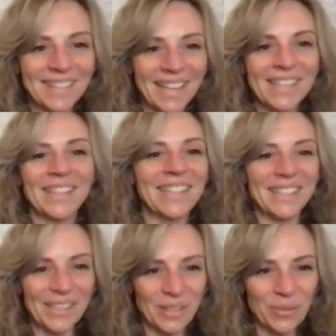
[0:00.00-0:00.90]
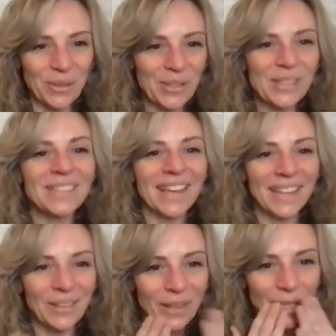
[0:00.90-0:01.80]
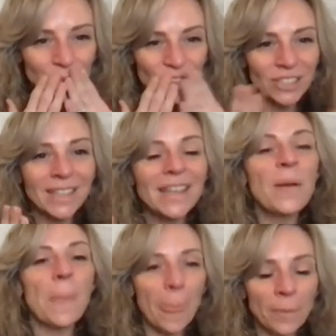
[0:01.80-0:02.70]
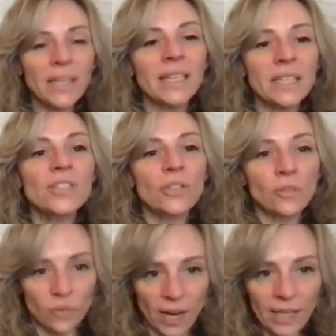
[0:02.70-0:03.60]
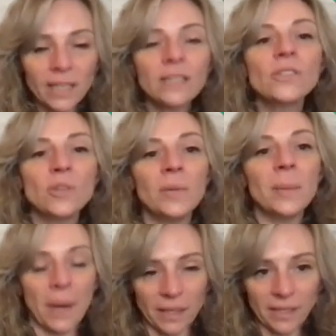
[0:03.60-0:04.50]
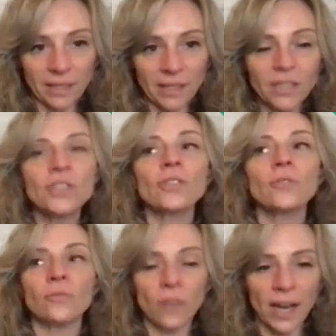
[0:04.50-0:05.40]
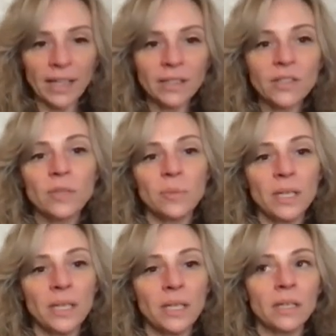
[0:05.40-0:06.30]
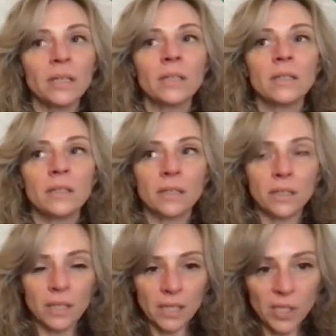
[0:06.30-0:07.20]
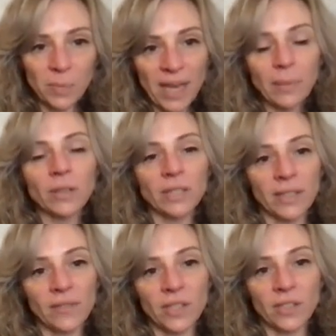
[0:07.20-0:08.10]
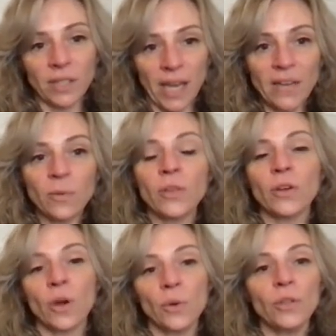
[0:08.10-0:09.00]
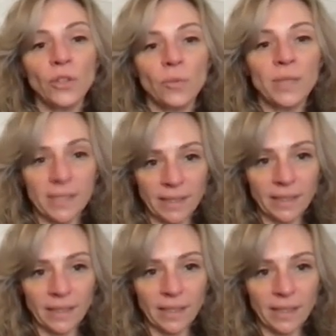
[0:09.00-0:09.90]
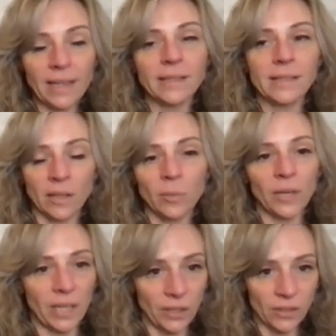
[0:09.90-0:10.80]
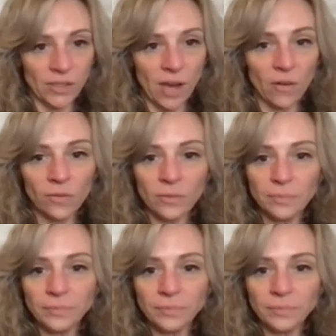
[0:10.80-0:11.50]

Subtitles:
That's Leah Steele's words. Thank you, Leah. But it is your right to be abundant. It is your right to be able to live this life with your own human dignity and celebrating yourself.